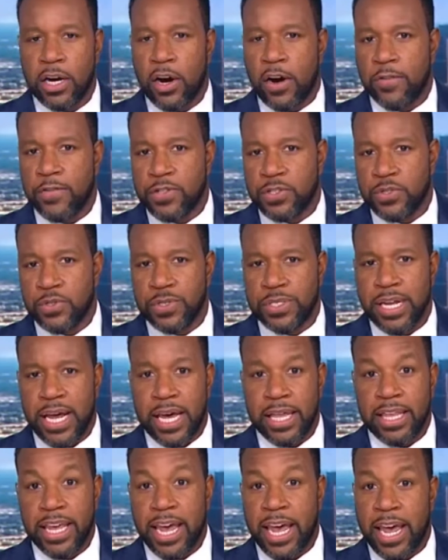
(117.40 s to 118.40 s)
young
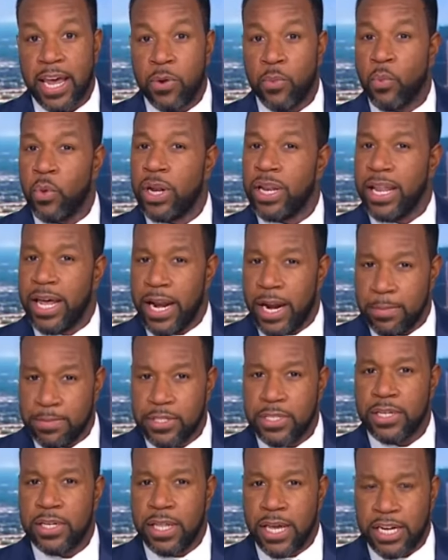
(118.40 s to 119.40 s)
officer's death and what
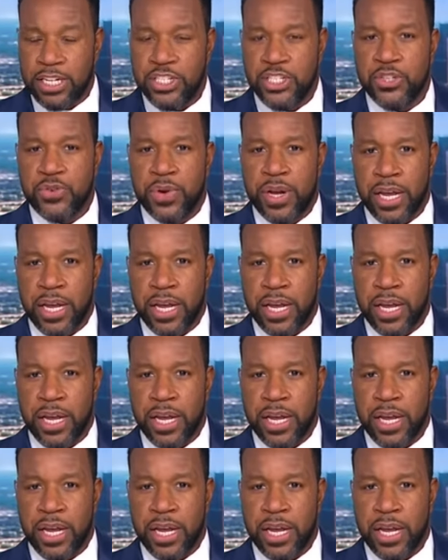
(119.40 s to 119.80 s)
led up to that